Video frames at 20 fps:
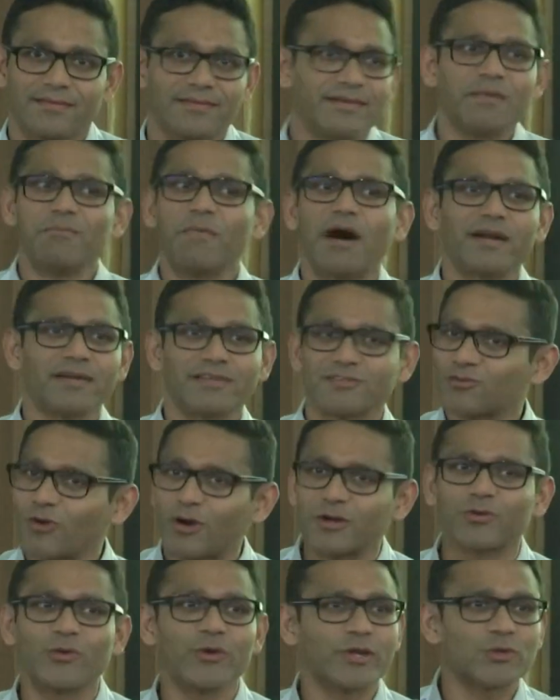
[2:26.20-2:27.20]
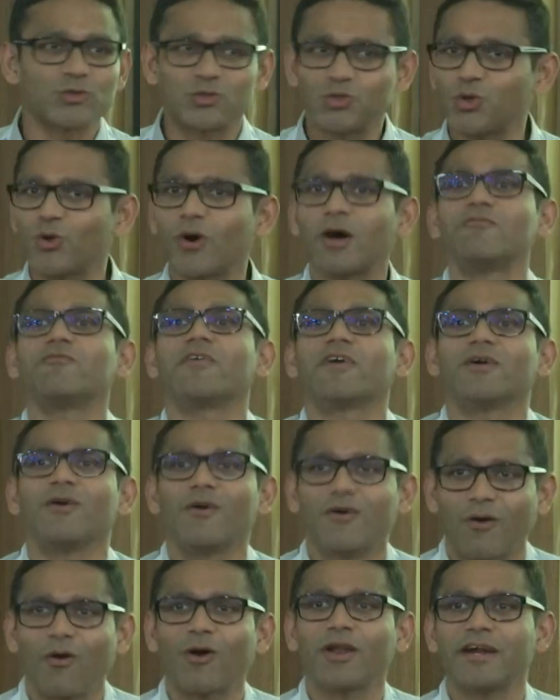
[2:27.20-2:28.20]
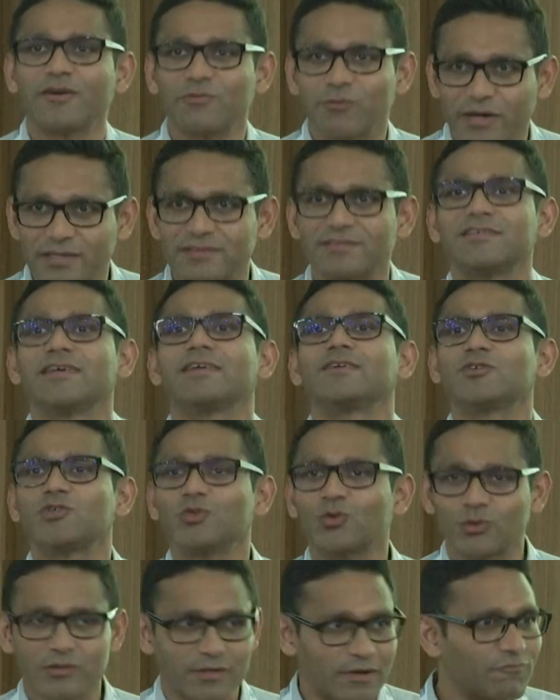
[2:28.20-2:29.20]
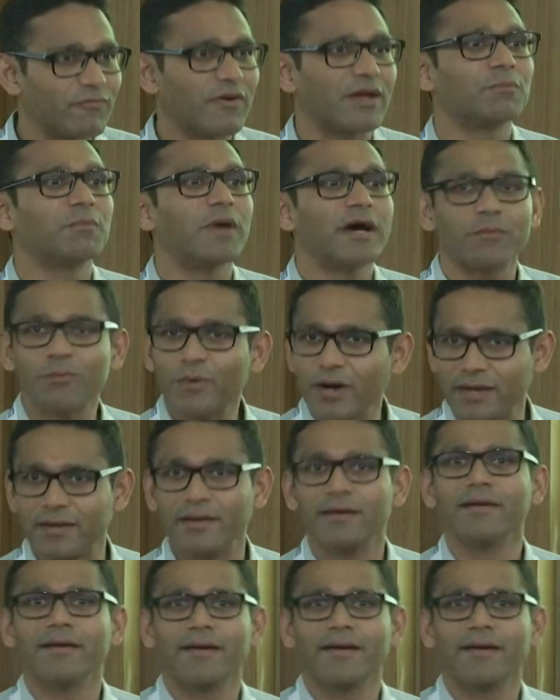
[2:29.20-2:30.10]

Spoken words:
demand is not going to show up all at once. It shows up one by one,